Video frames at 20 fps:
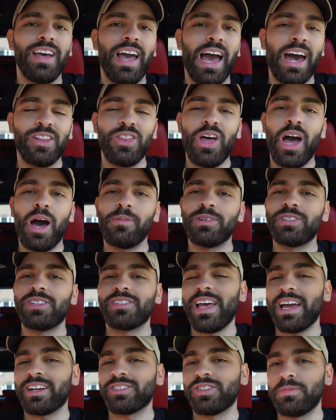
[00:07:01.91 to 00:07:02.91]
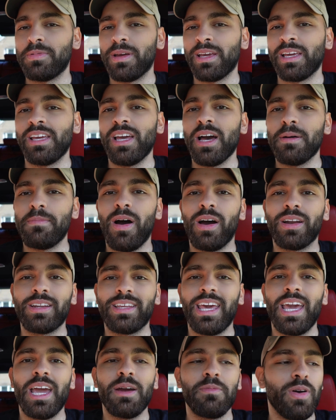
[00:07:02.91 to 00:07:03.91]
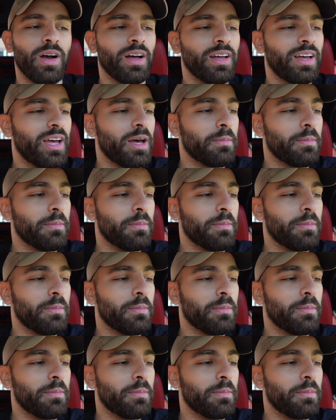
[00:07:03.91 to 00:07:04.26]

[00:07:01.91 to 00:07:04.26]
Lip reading: I don't know how much it's actually picking up on camera,